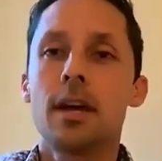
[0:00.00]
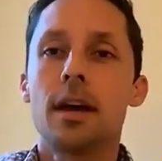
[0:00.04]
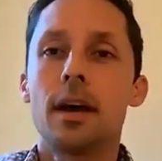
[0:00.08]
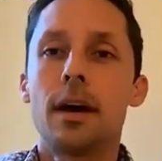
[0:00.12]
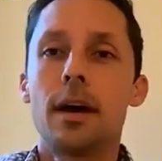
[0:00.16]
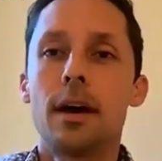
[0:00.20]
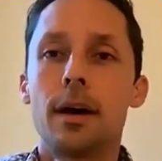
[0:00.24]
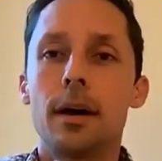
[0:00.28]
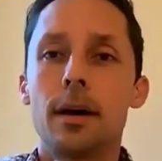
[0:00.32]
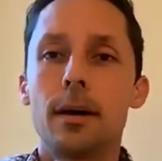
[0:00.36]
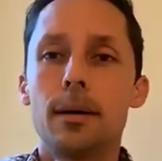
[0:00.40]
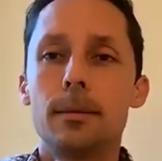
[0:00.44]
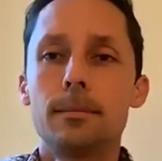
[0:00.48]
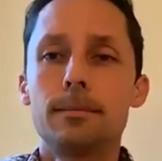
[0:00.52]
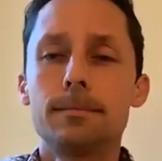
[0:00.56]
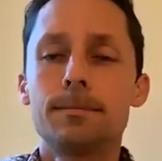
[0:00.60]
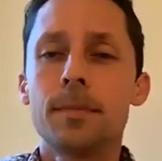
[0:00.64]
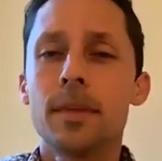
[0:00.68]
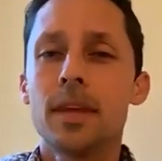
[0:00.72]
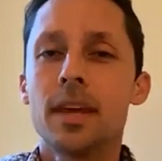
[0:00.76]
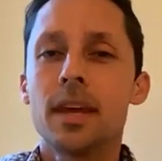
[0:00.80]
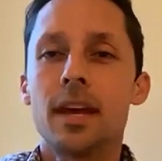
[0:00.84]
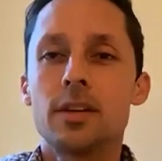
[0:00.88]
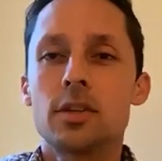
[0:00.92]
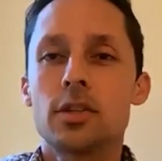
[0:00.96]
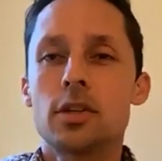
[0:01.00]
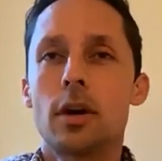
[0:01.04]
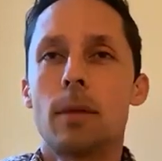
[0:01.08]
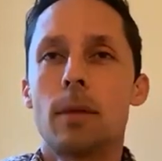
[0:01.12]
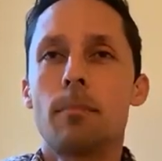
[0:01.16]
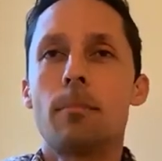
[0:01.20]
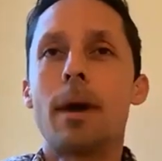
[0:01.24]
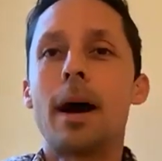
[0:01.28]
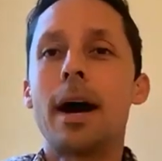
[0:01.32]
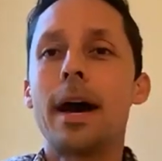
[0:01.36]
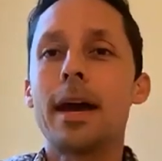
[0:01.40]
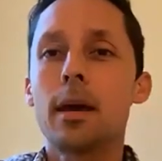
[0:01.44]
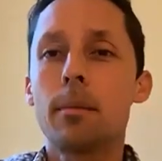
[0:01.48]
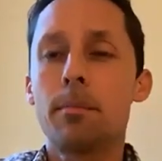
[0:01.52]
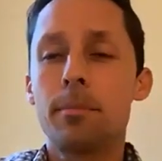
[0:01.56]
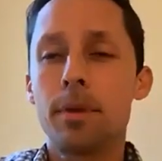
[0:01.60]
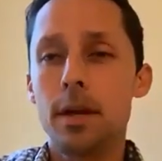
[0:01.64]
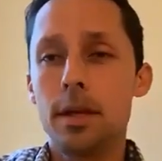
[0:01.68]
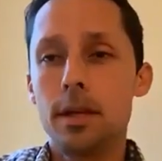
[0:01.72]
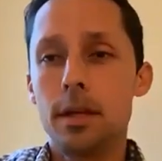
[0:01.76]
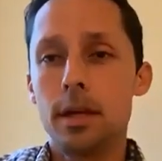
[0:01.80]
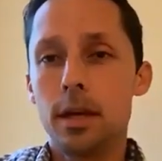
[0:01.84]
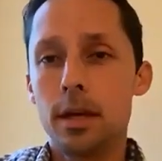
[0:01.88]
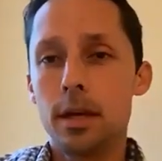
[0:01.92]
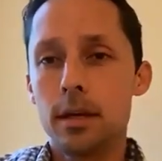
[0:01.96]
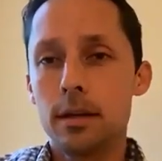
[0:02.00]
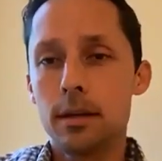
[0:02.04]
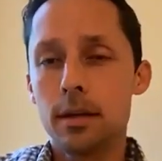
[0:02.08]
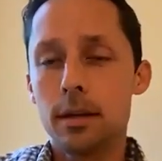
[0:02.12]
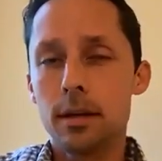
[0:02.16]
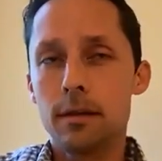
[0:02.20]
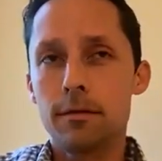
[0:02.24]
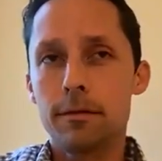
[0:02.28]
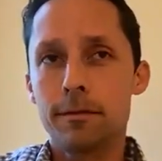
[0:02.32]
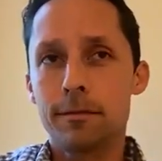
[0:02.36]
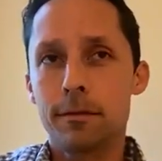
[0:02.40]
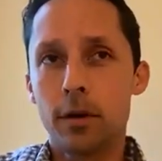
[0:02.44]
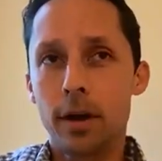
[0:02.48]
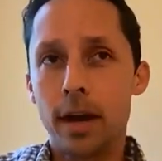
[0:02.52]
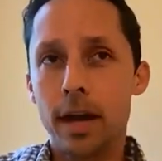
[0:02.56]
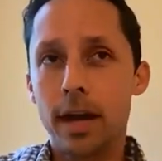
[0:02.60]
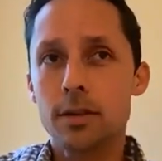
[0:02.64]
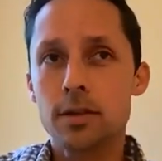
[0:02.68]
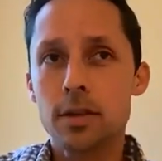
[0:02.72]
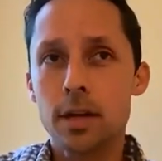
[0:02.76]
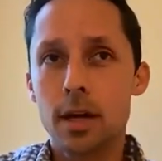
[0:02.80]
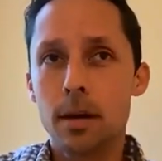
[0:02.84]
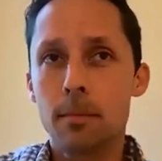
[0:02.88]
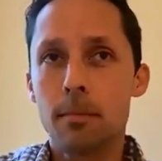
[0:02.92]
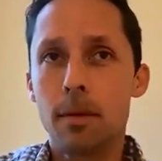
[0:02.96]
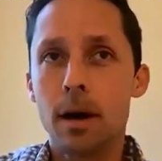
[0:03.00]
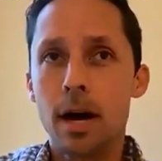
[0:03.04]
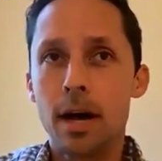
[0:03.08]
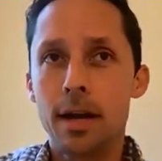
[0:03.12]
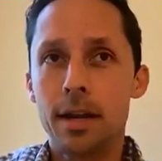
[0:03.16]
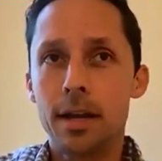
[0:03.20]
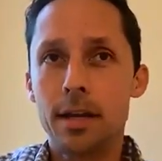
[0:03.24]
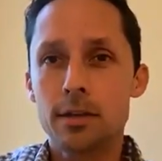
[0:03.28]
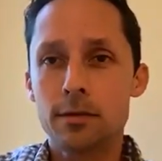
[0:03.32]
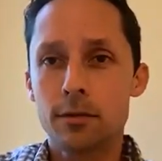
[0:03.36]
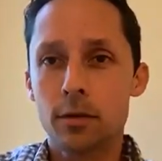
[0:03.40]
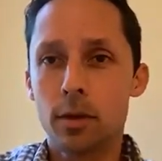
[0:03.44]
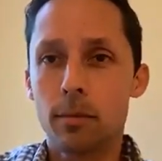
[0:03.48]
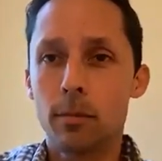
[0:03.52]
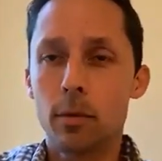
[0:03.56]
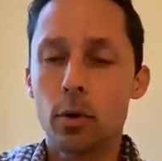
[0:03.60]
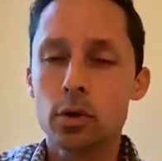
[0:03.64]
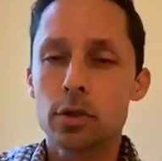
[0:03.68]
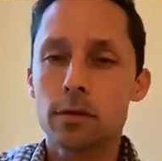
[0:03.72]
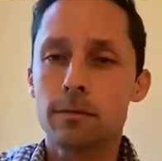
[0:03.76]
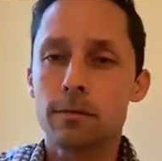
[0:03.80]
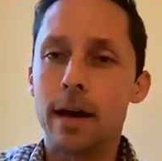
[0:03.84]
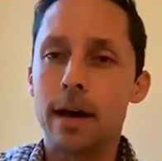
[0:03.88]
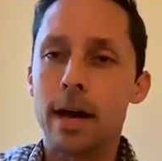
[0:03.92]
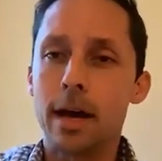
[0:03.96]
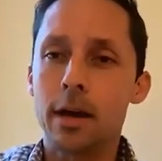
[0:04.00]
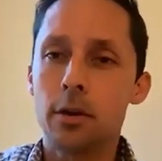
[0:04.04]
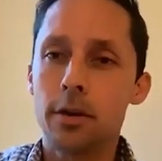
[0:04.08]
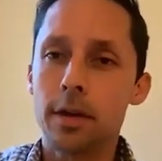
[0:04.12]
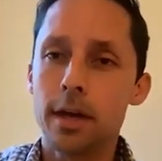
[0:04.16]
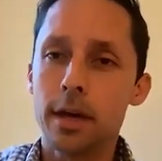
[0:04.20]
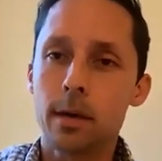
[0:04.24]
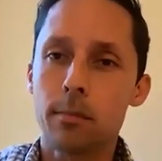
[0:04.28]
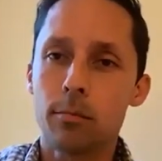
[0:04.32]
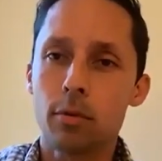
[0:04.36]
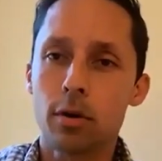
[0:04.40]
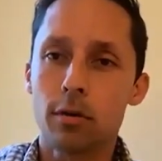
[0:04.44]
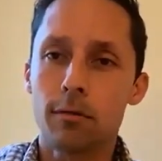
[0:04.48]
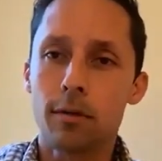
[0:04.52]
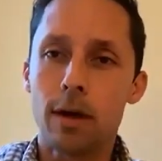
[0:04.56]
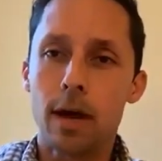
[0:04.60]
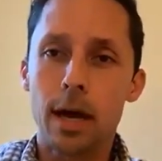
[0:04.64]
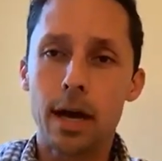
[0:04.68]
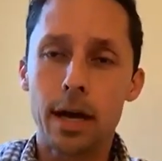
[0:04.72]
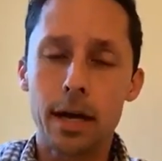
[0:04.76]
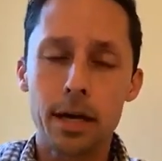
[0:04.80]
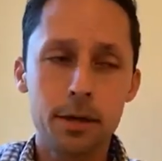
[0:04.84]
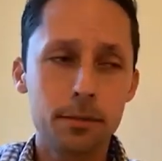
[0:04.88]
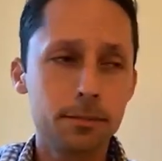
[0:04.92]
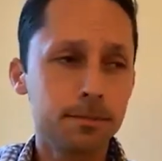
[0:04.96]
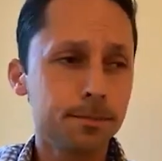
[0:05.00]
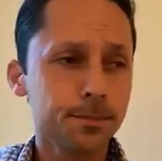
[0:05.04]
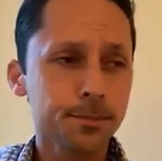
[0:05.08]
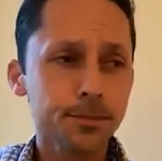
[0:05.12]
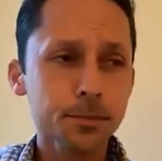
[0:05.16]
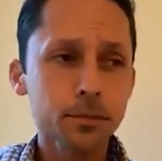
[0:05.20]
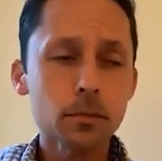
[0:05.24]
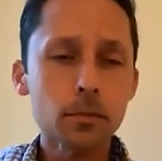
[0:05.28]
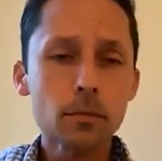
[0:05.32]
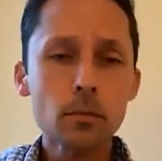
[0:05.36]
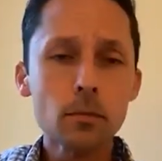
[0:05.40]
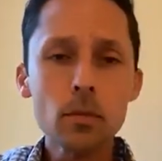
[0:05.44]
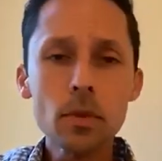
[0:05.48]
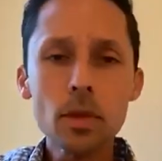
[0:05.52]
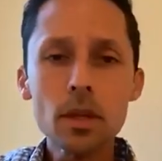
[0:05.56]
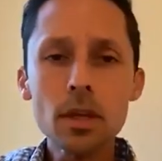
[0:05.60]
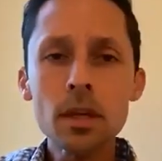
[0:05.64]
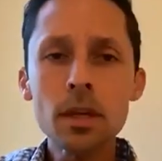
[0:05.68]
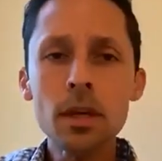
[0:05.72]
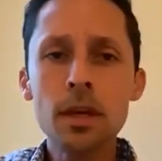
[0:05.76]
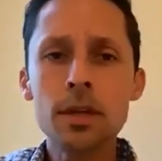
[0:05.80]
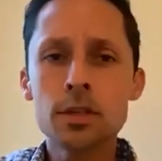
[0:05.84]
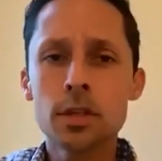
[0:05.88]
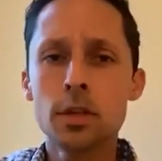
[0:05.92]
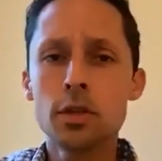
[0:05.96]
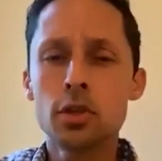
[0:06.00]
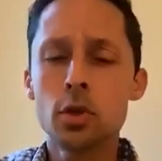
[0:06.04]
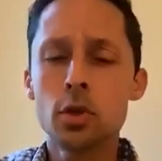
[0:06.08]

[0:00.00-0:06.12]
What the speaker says: So my opinion for antibodies, for the most value they can provide, is in